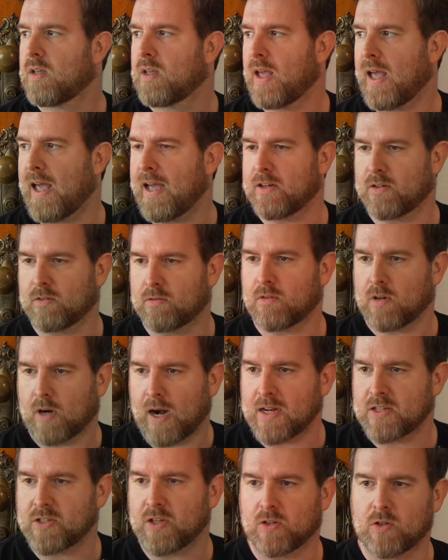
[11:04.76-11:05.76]
and
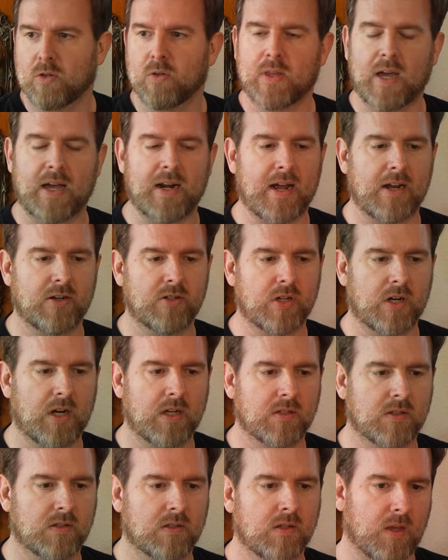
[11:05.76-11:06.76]
grants it to that
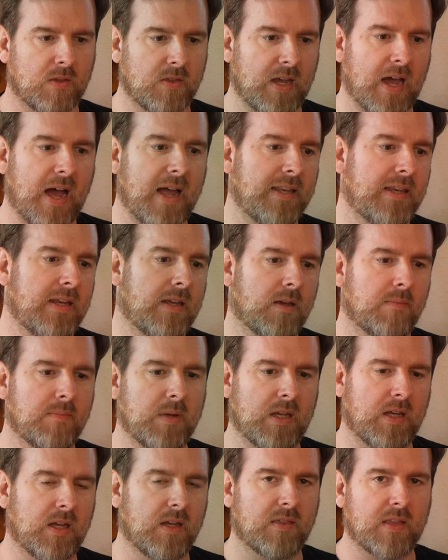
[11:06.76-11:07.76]
address. The idea
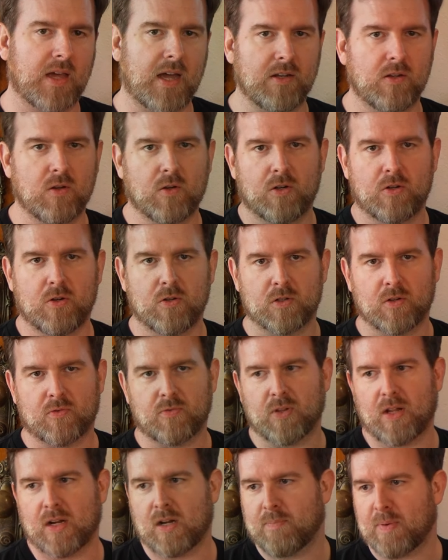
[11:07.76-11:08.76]
being that you could use it
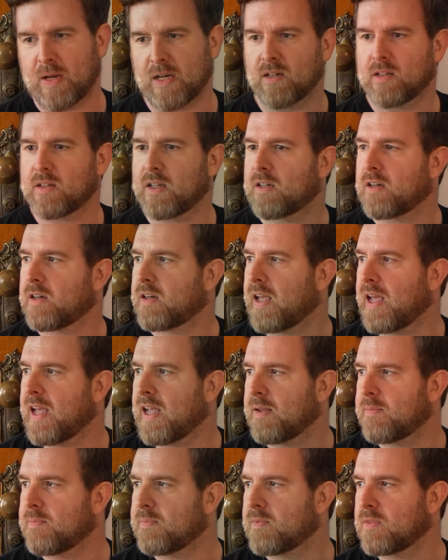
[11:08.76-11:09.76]
for like a button clicker
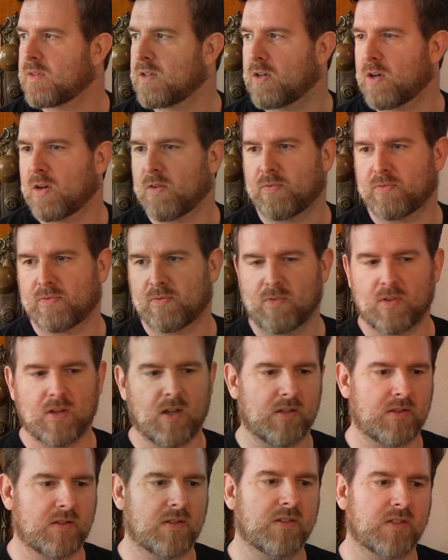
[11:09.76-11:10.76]
game, you know,
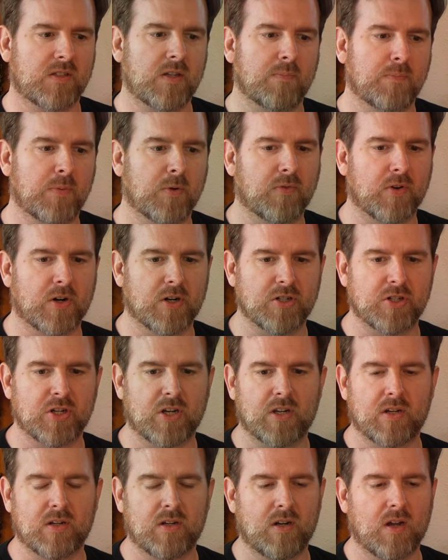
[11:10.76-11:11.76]
a simple
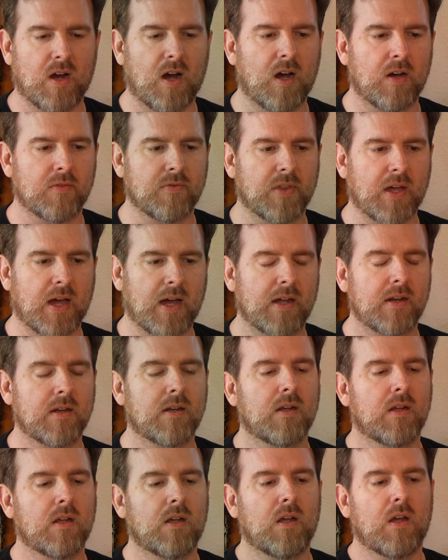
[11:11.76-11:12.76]
version of that.
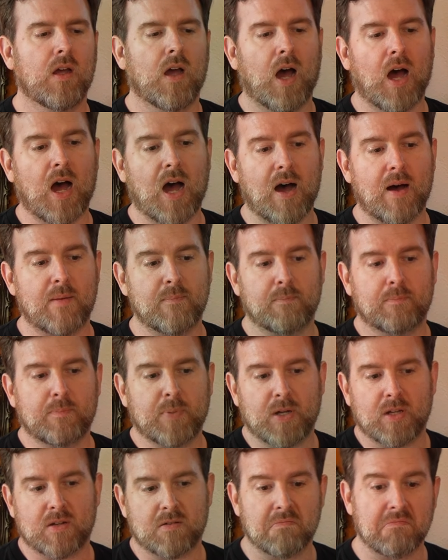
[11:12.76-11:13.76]

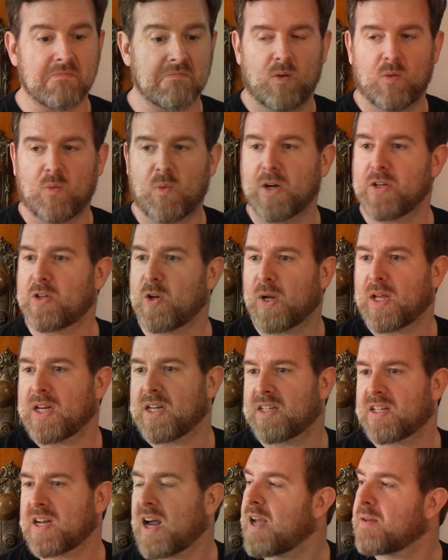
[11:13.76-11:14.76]
But one token
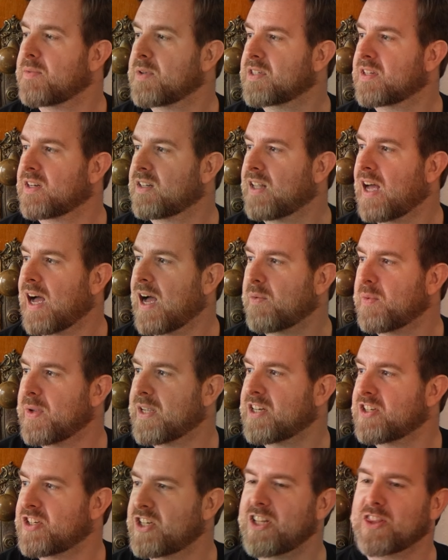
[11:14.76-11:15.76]
at a time isn't a lot. We
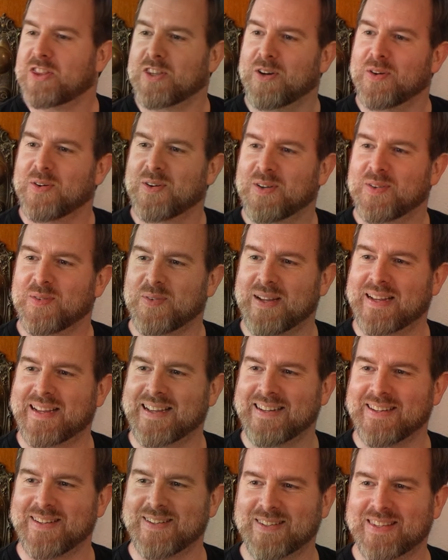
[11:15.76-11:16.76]
can cheat though. We
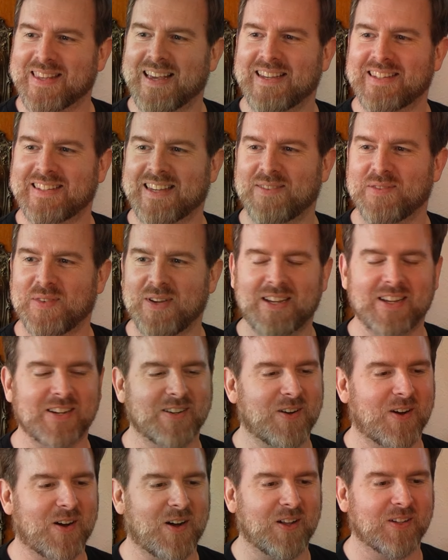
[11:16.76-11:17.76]
can use this and we can
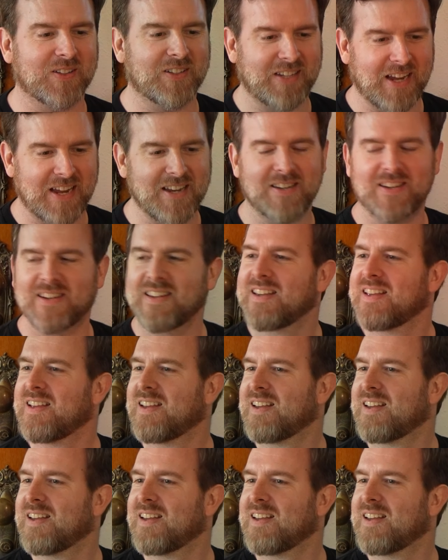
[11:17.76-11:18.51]
call 10,